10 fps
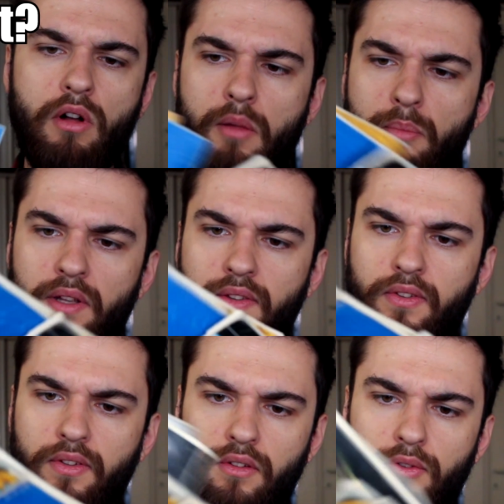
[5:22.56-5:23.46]
all a
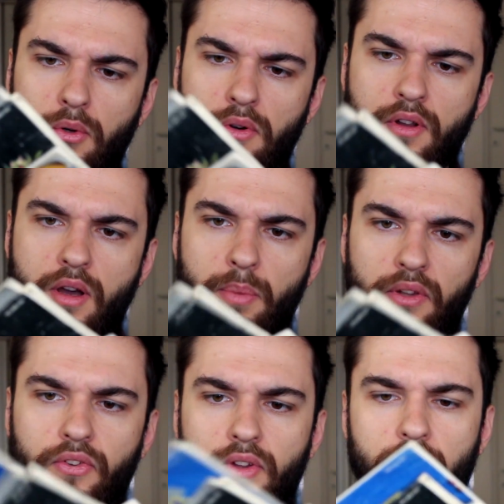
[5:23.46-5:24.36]
bit torn up
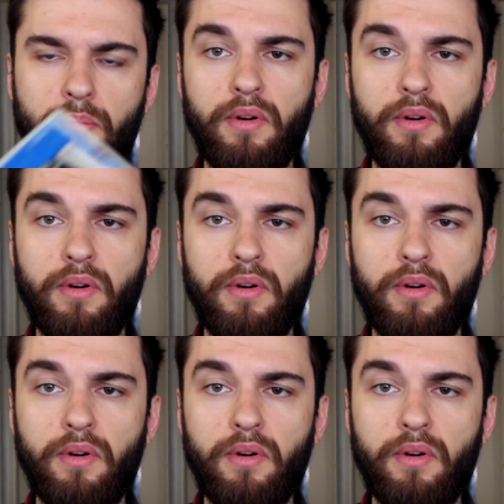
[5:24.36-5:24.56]
and stuff,